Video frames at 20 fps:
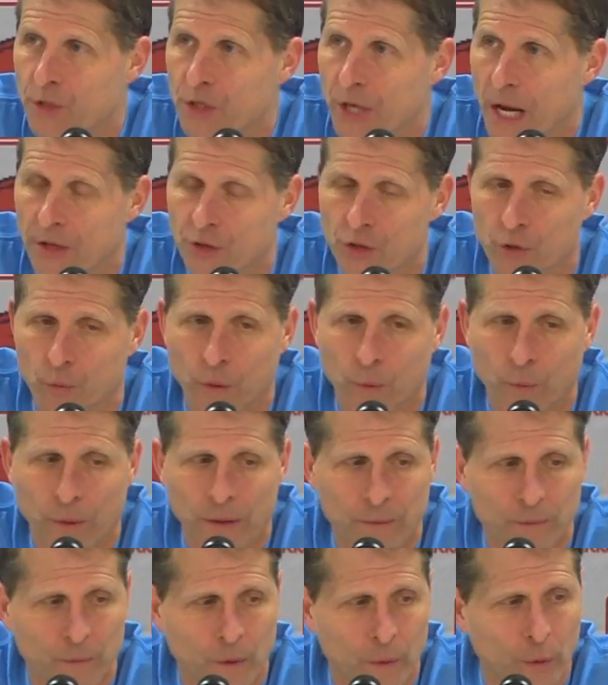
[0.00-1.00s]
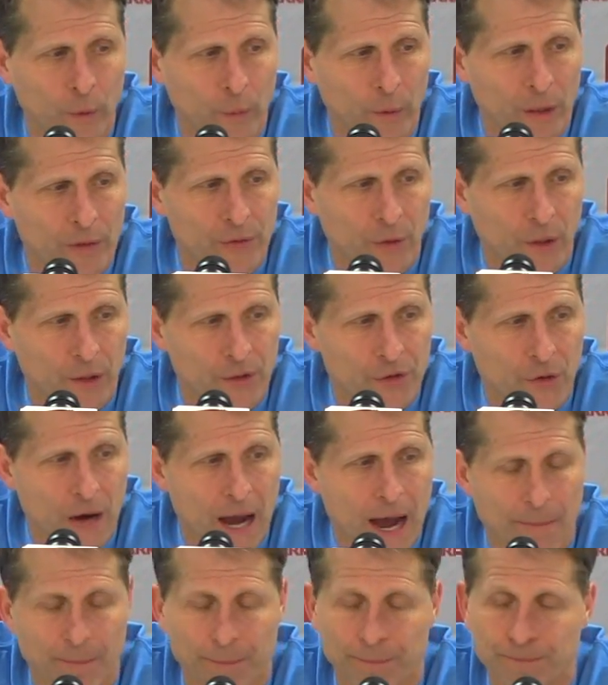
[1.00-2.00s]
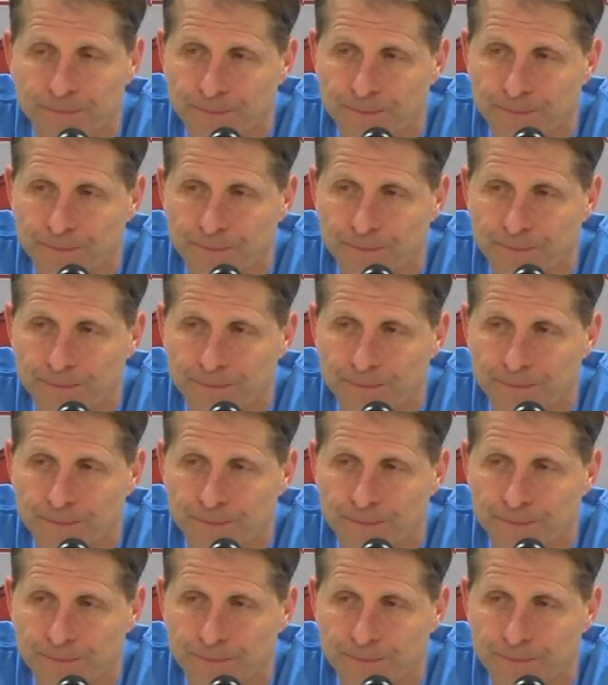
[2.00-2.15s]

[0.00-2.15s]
changer when we went to our trap.